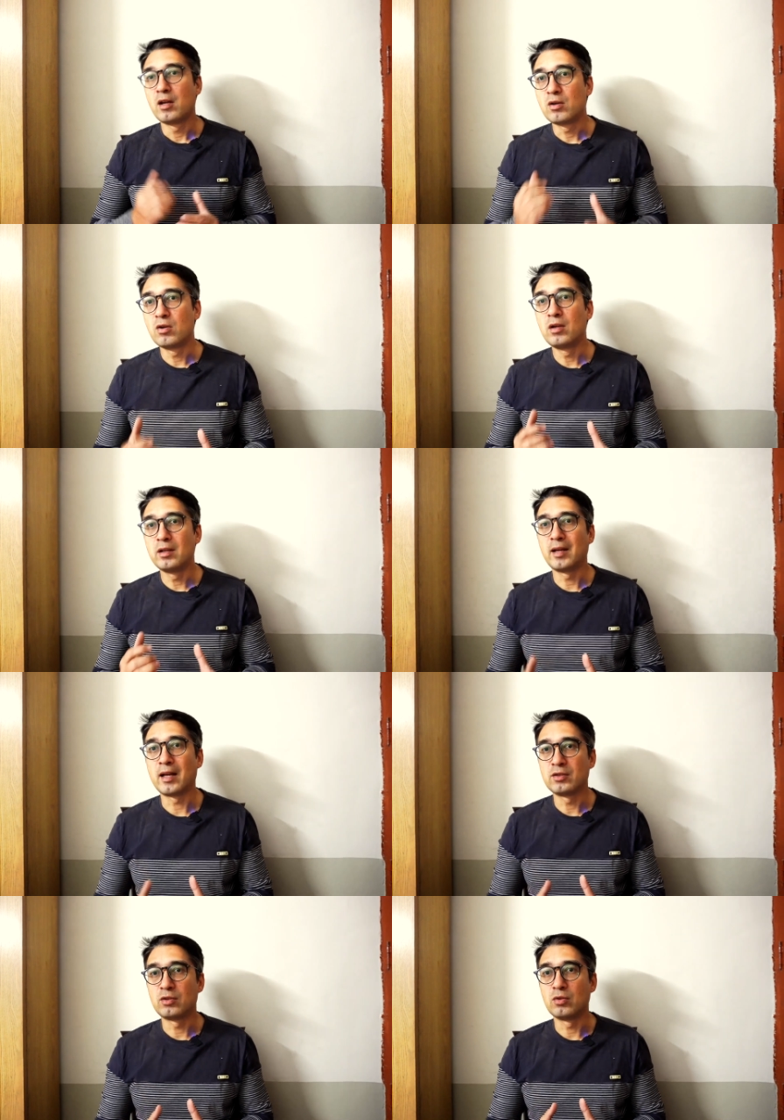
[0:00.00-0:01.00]
Google
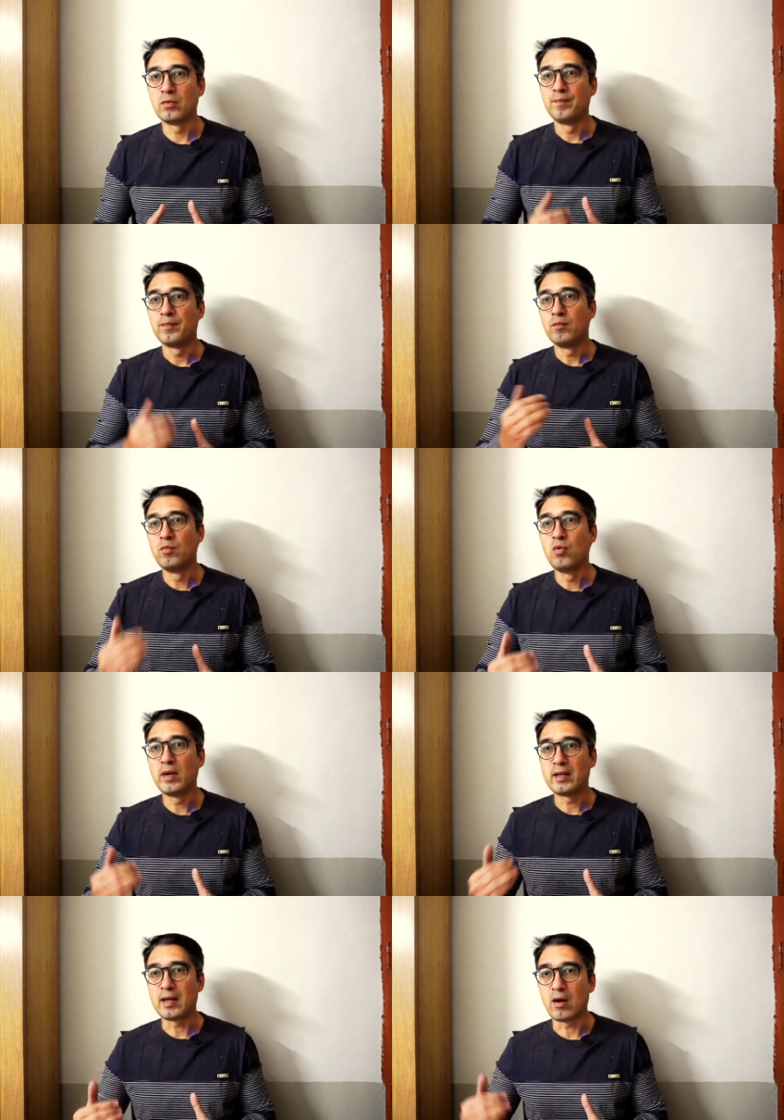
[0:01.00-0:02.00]
tends to move
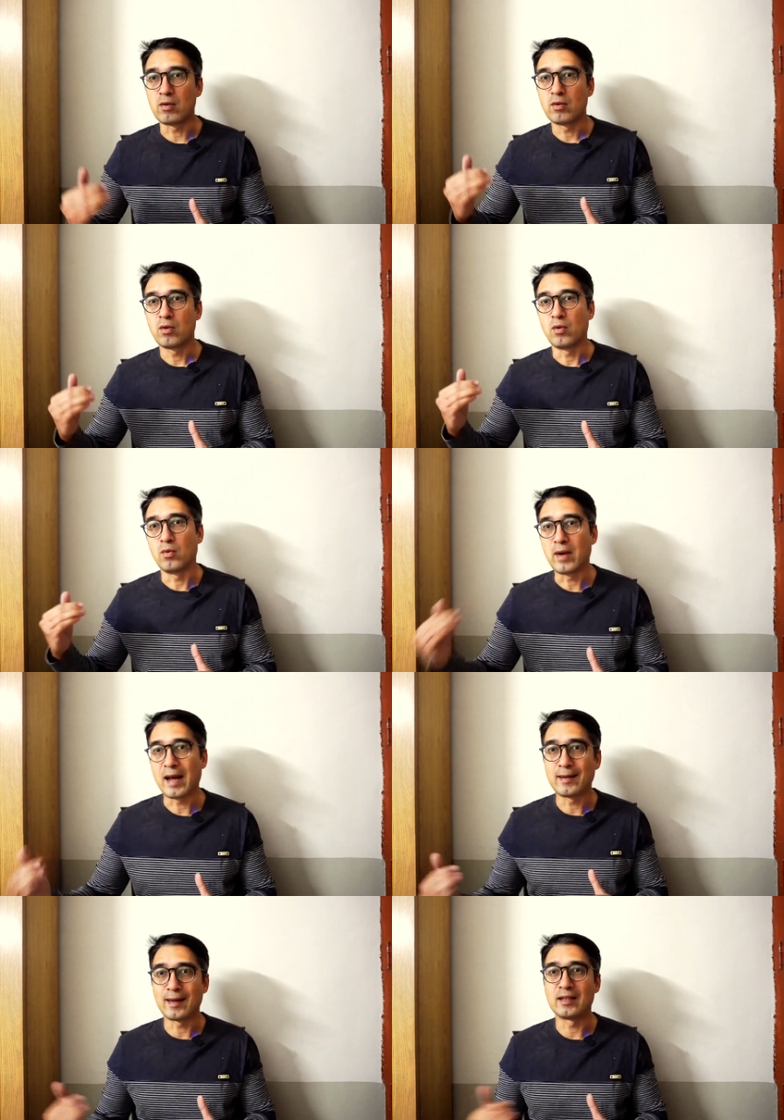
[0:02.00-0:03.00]
it down
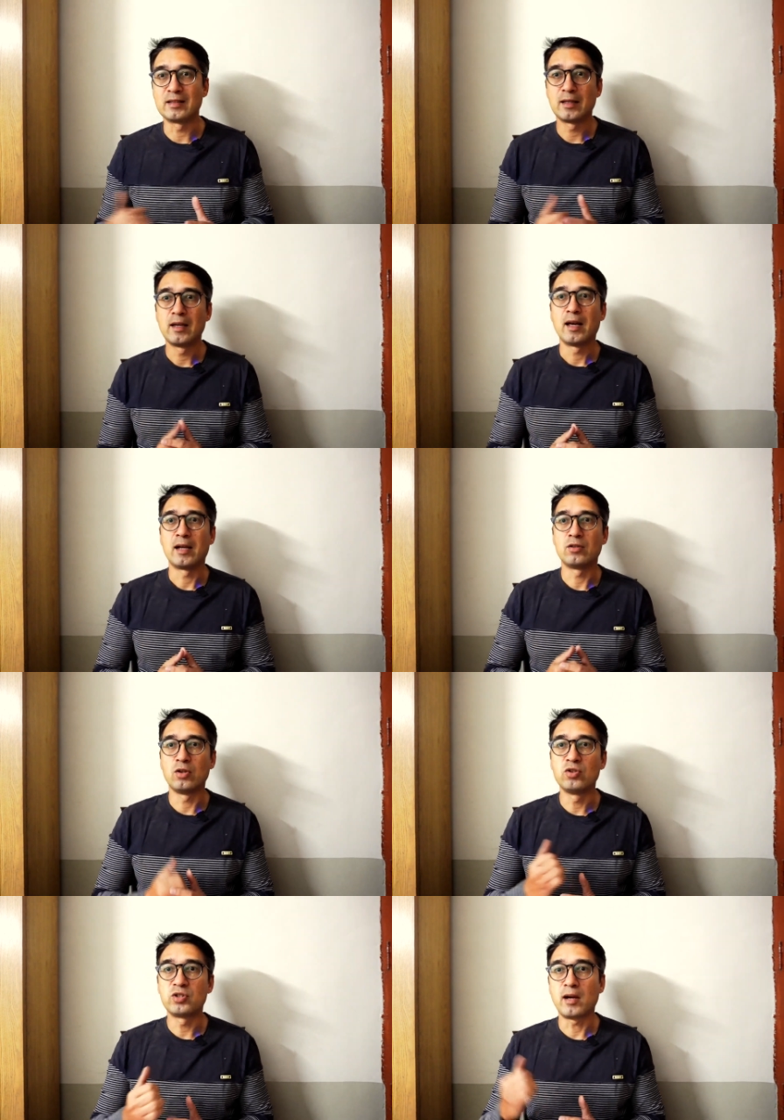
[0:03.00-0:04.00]
rankings. And so
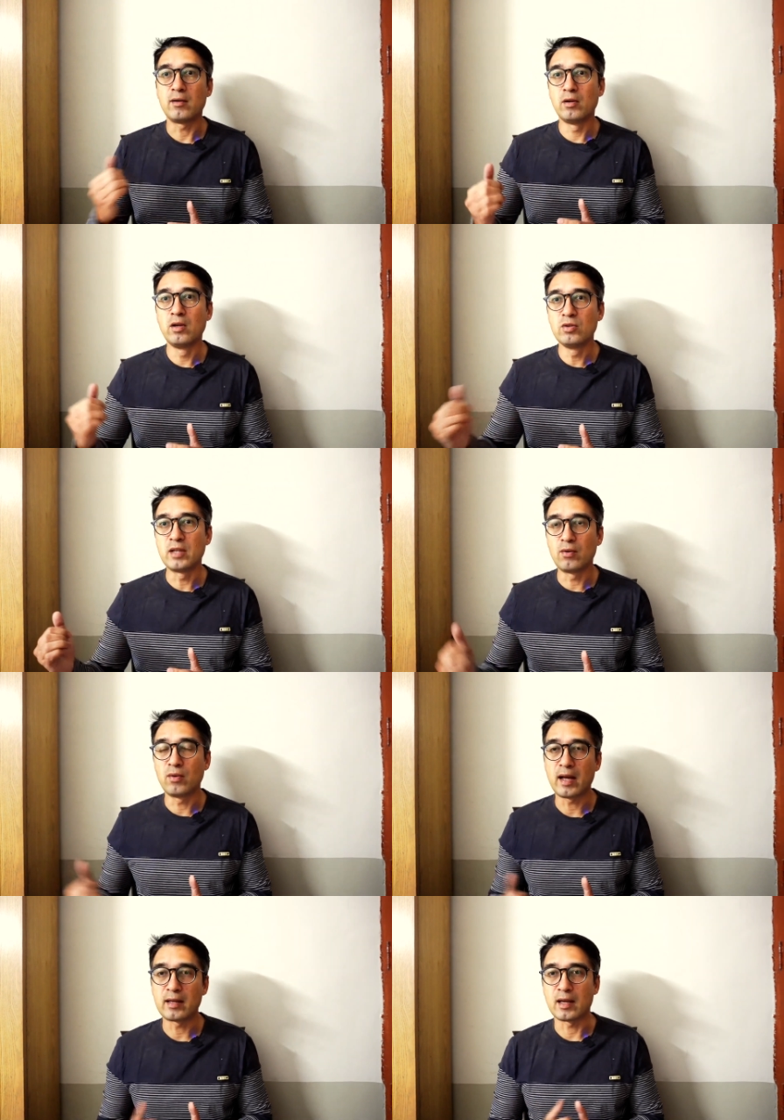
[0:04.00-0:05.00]
you'll start losing
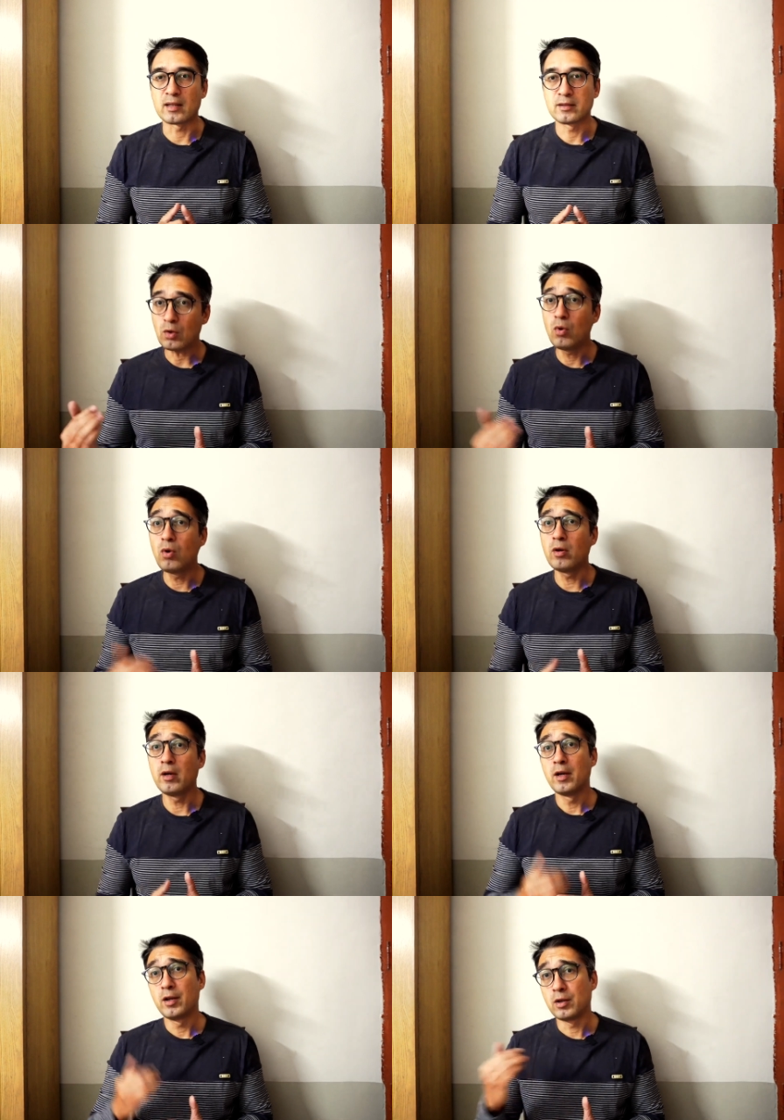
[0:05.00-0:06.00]
rankings
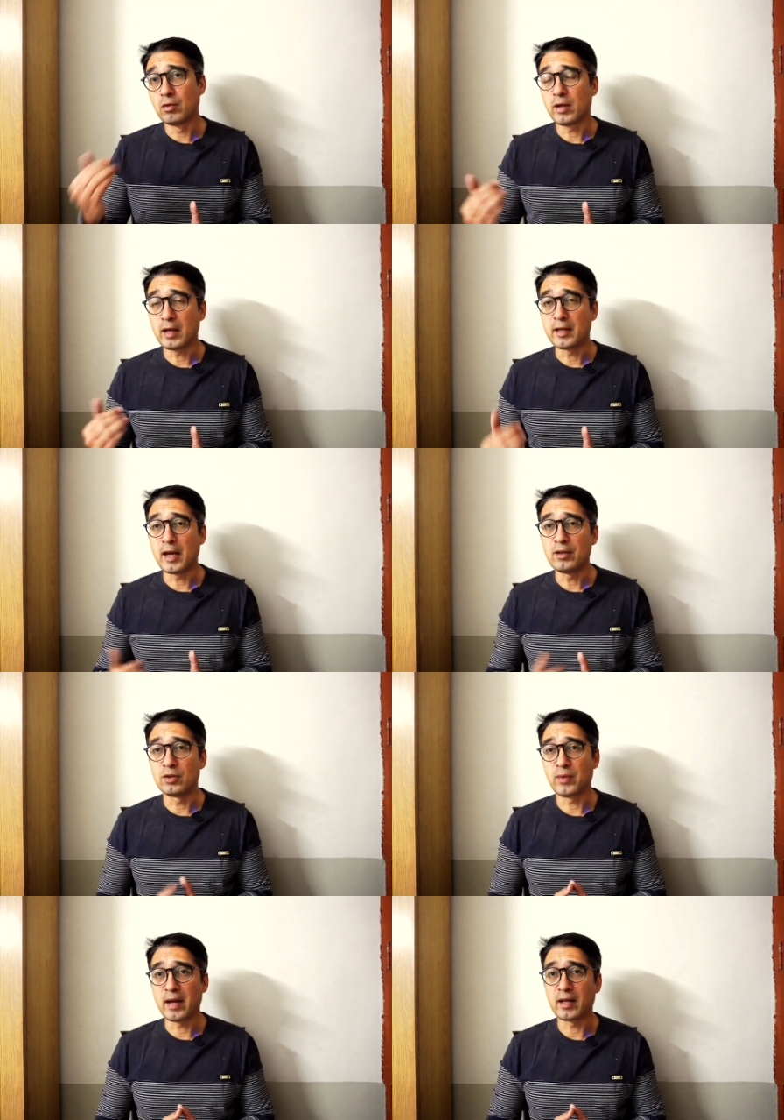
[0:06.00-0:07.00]
or you'll not gain
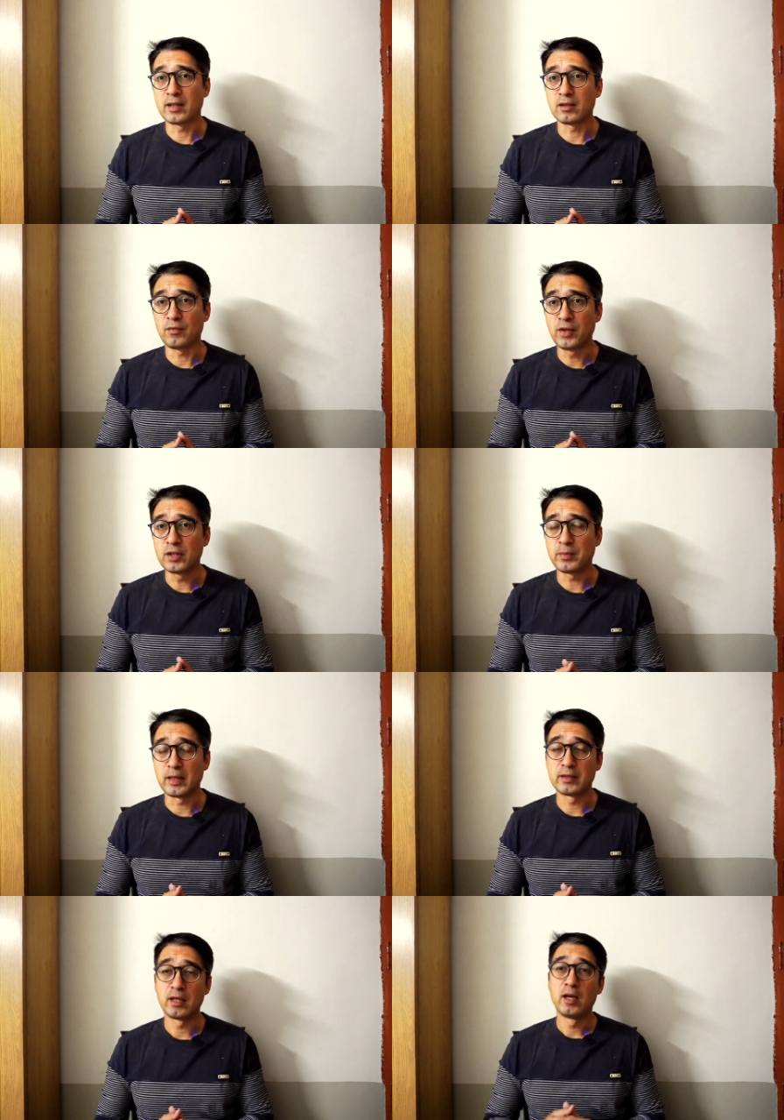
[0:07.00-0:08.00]
those rankings in the first
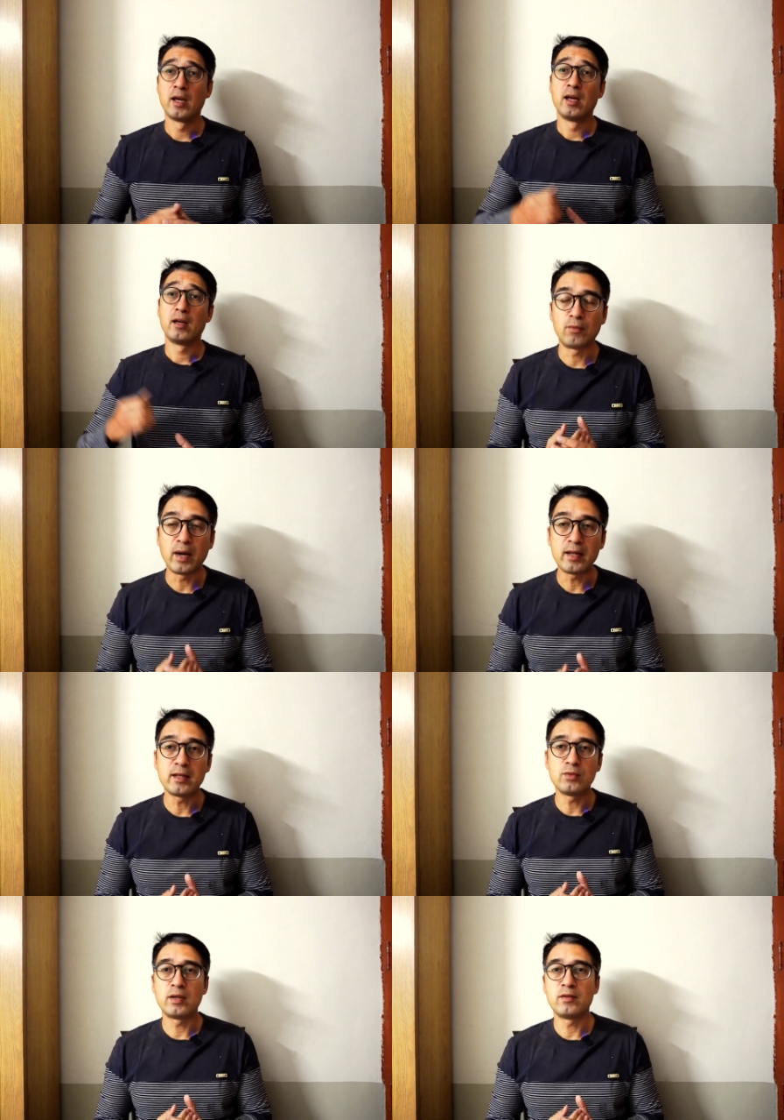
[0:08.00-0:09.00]
place. Reddit
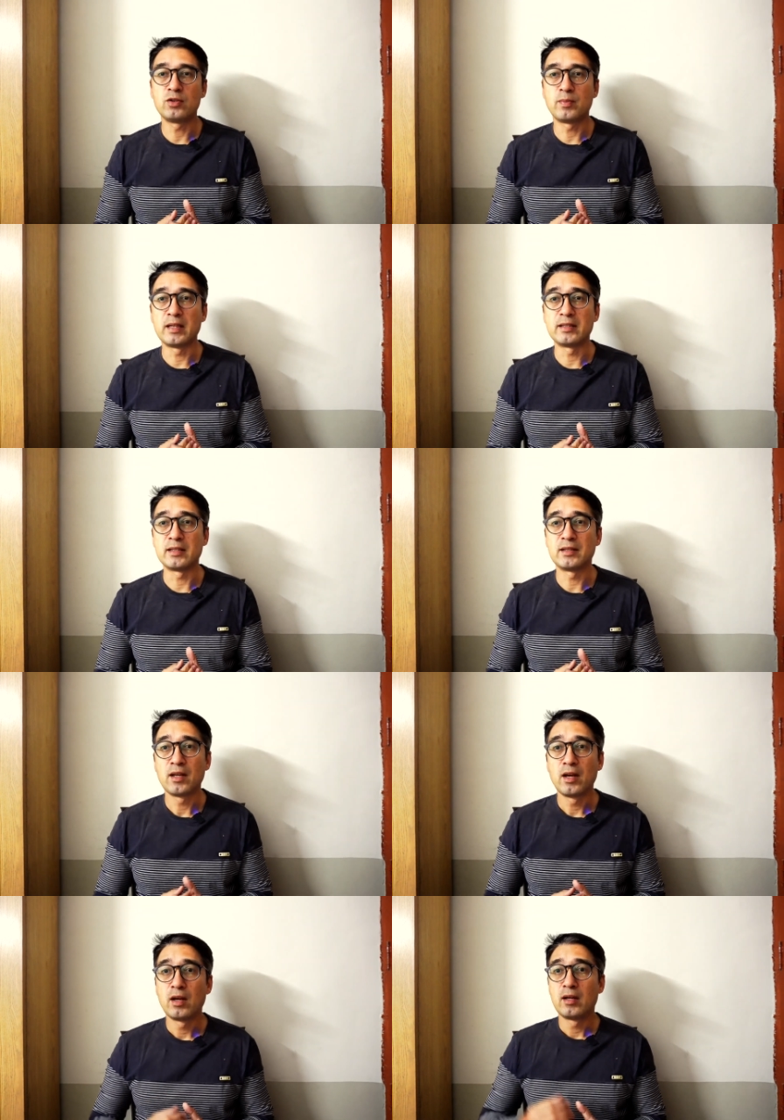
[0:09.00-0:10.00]
is one of those places
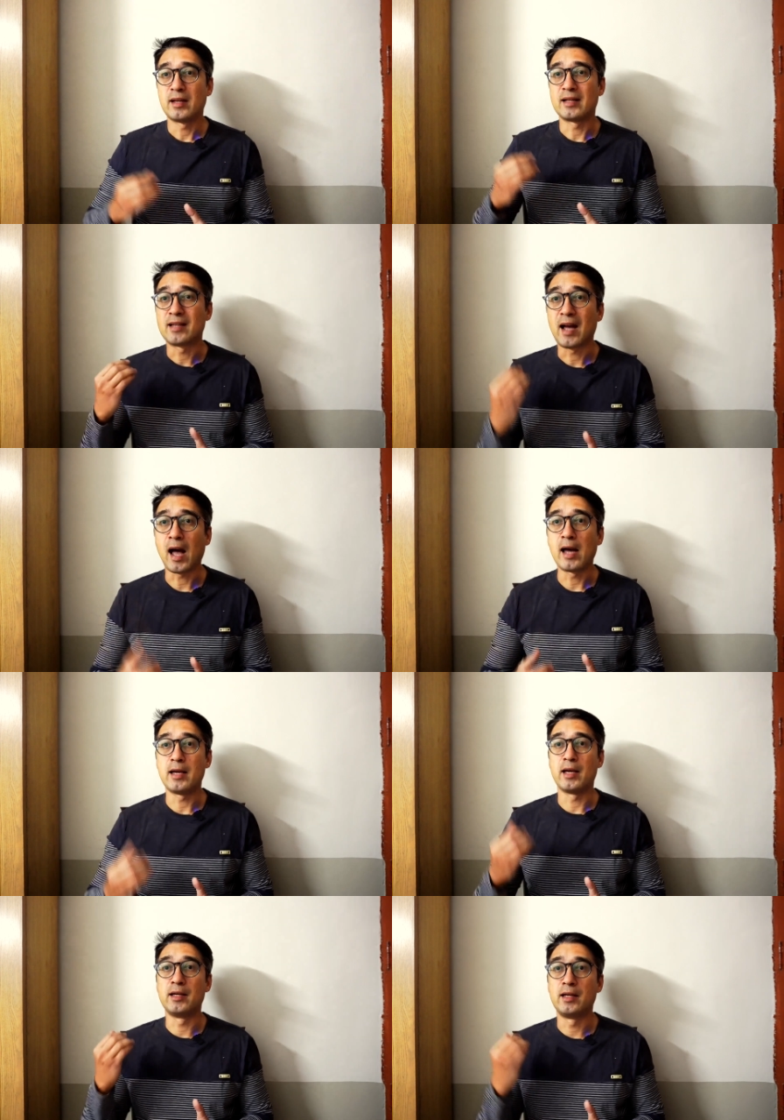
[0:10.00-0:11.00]
that's high
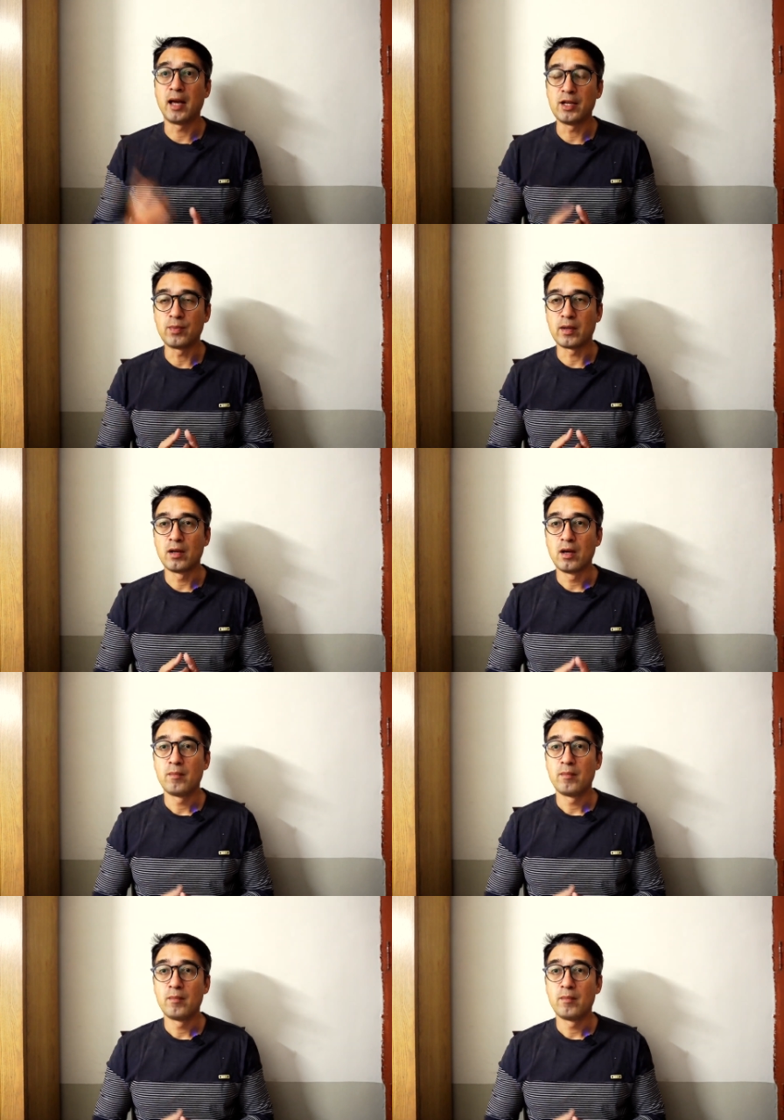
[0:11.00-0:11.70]
engagement.